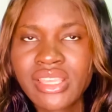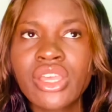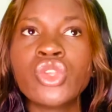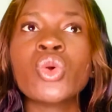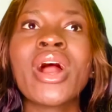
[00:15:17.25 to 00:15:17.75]

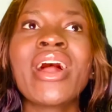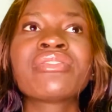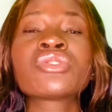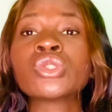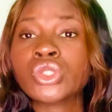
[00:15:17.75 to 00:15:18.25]
You have
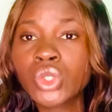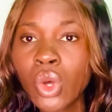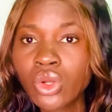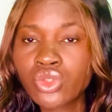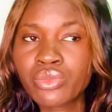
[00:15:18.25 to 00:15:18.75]
to
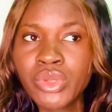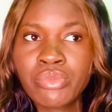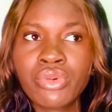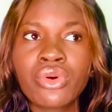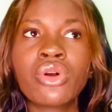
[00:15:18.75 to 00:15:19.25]
talk to
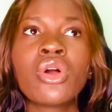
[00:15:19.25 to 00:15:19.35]
people.